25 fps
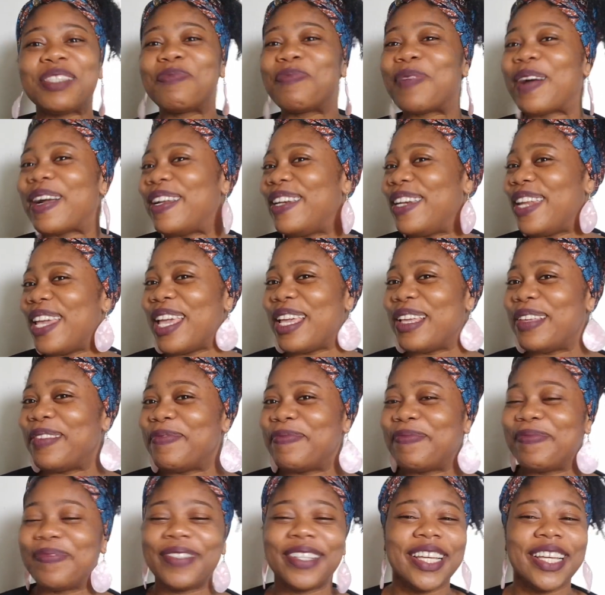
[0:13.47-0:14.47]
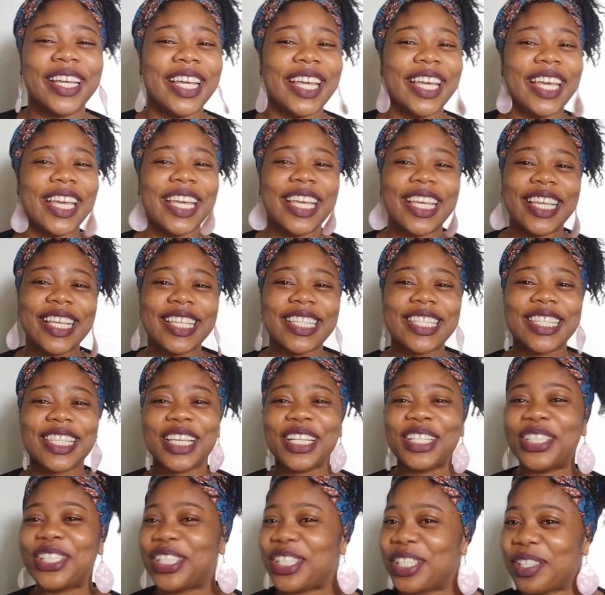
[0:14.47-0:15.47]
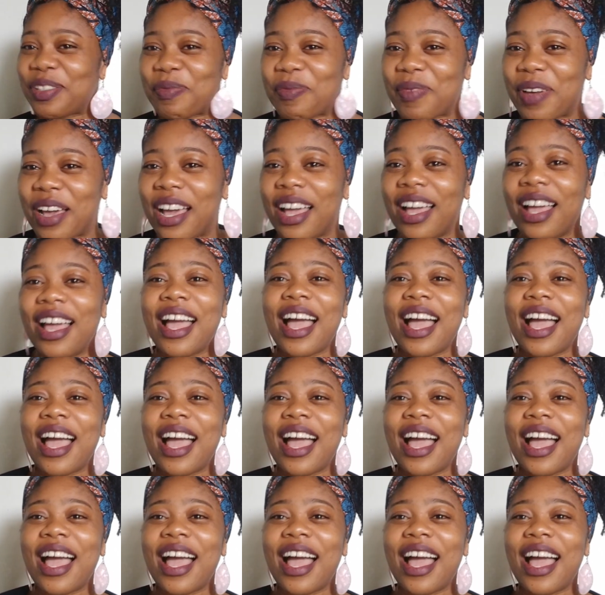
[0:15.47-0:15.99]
my name is Chidima.